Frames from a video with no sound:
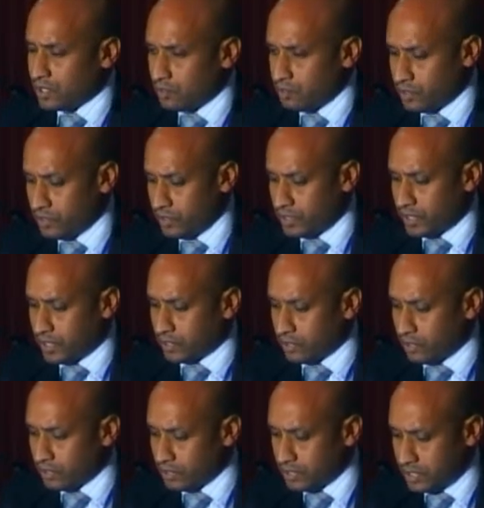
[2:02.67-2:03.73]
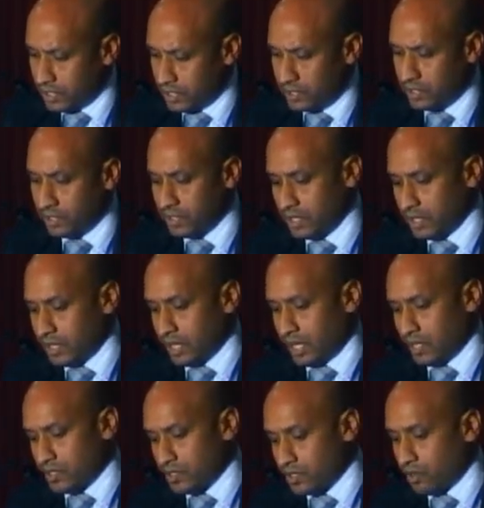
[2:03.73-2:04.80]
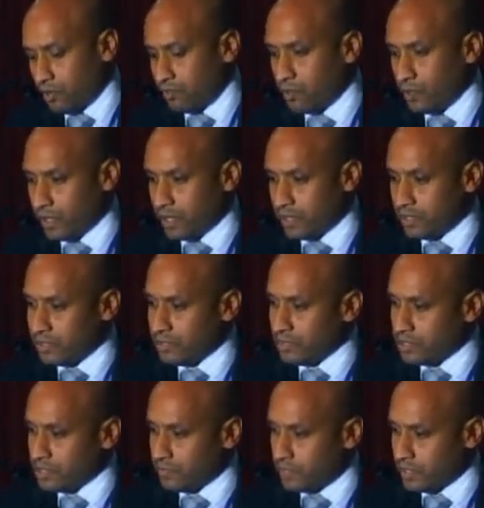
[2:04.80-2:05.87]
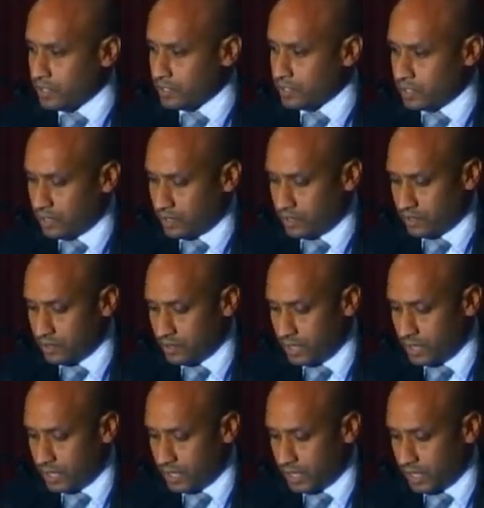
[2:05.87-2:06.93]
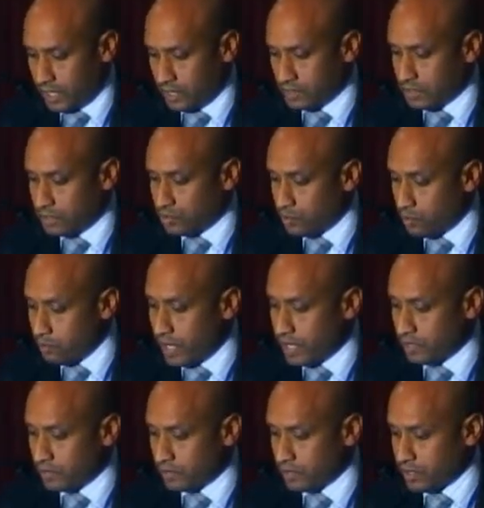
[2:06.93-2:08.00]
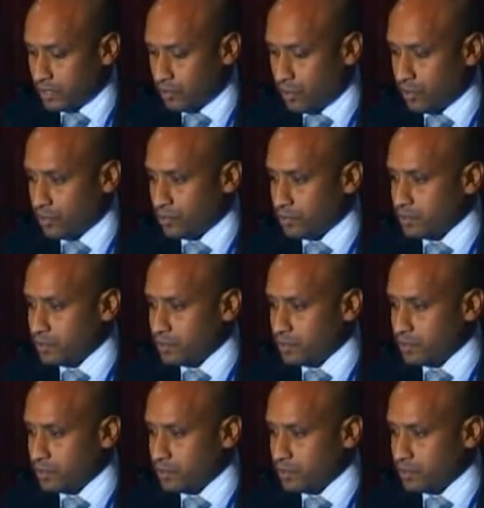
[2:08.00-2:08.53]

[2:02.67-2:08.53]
computer technology and software, the use of the internet has dramatically grown